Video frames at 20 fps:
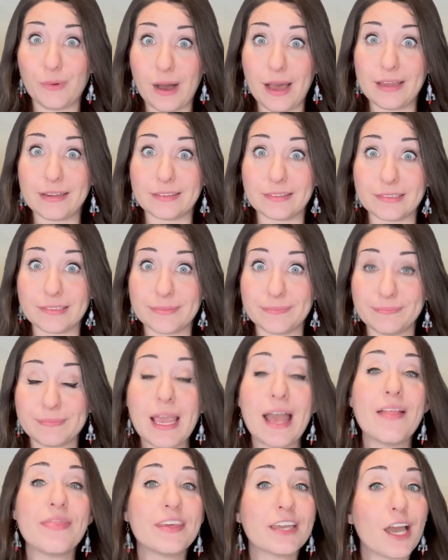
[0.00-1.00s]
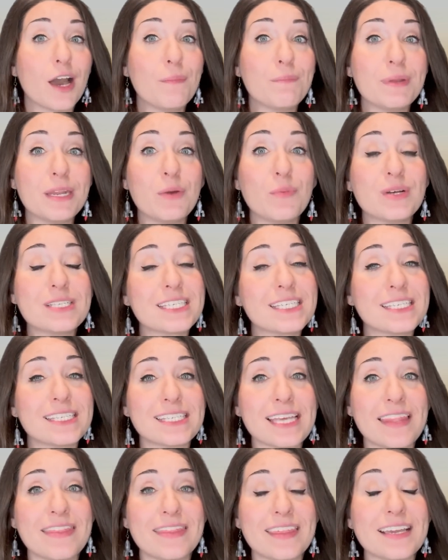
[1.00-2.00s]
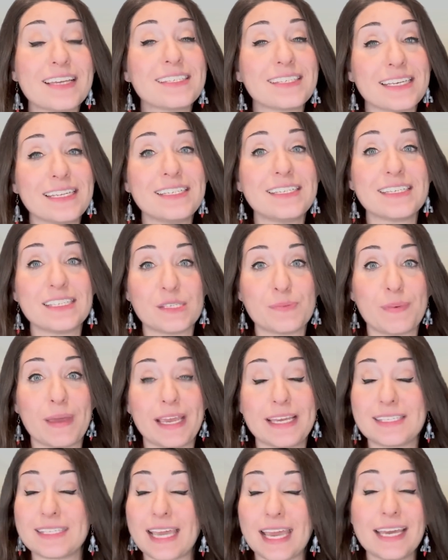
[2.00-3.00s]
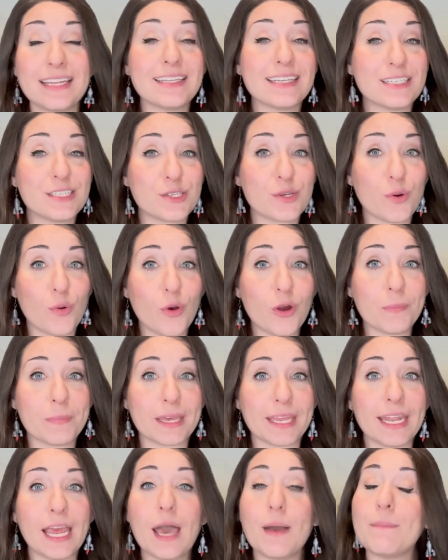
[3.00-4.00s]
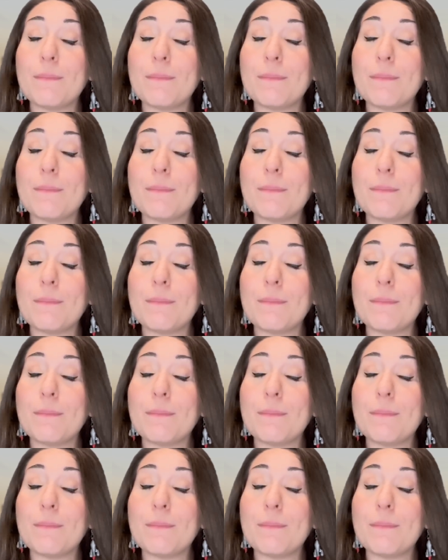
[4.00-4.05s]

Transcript: wild. The company wants to send things into space and into orbit